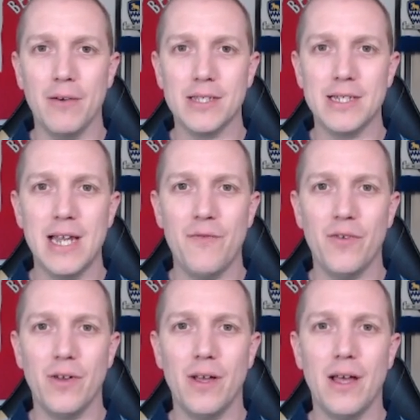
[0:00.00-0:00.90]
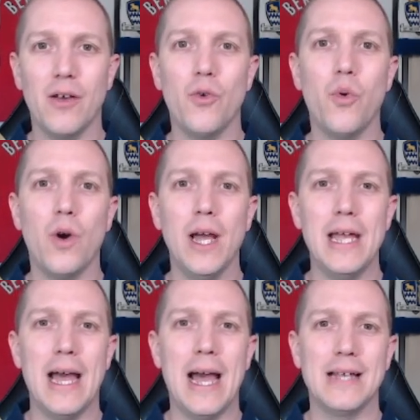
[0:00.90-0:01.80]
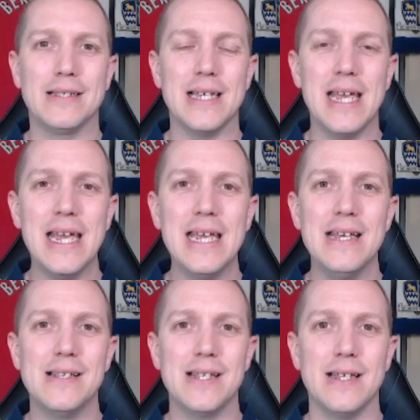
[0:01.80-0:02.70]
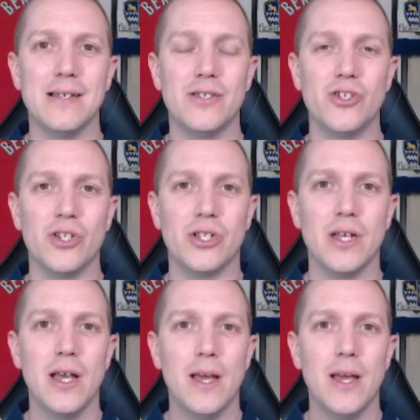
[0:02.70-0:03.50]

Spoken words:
It's never quite as easy as just